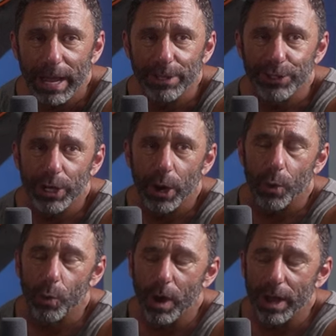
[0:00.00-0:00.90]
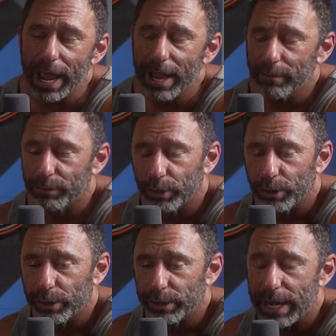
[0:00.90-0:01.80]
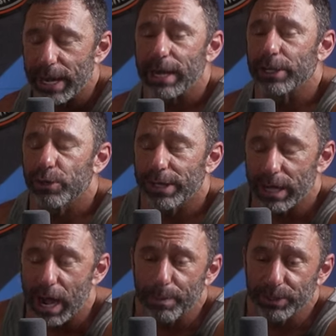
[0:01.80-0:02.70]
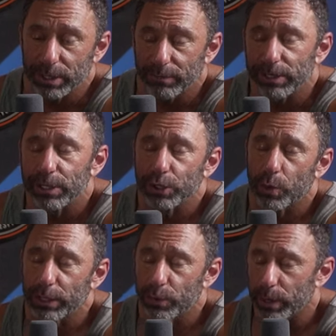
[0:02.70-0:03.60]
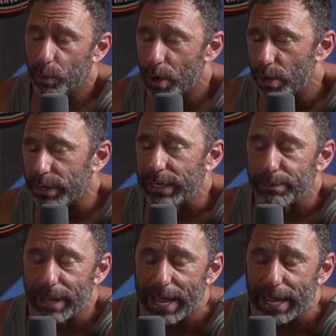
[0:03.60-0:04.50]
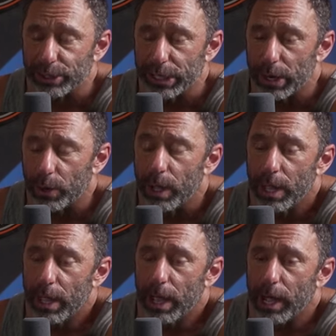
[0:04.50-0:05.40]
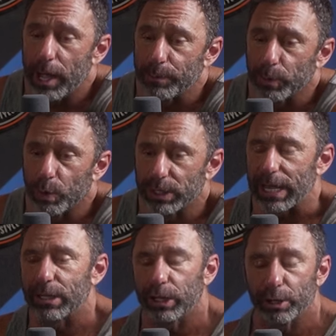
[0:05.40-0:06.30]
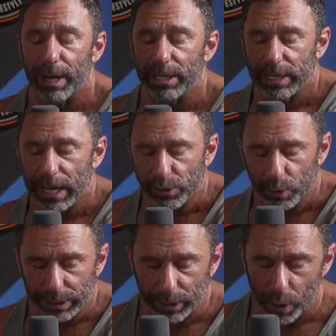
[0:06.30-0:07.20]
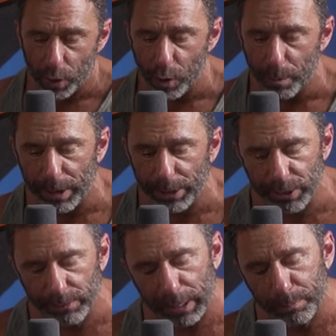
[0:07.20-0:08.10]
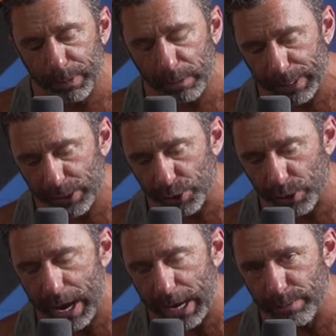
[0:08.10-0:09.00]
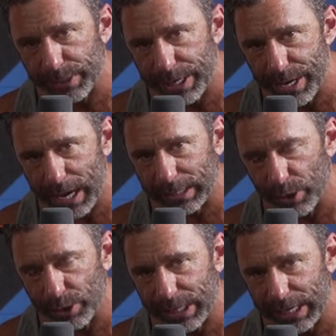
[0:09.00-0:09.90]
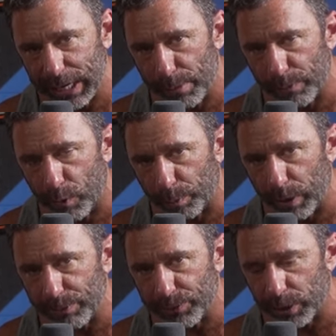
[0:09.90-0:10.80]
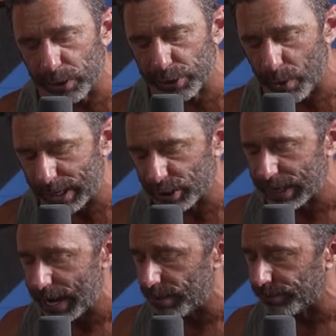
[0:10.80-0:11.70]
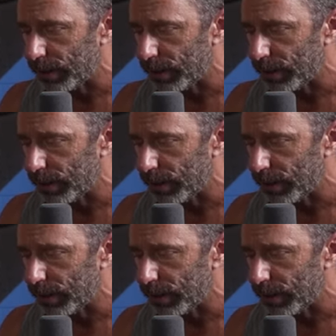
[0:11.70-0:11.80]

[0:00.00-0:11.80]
and so, what I have learned, and I, I, tried the opposite of this in 2021 when I did my last show, um, was I cleared my schedule and did a whole bunch of like big picture items and knocked those things out before prep started so I could just have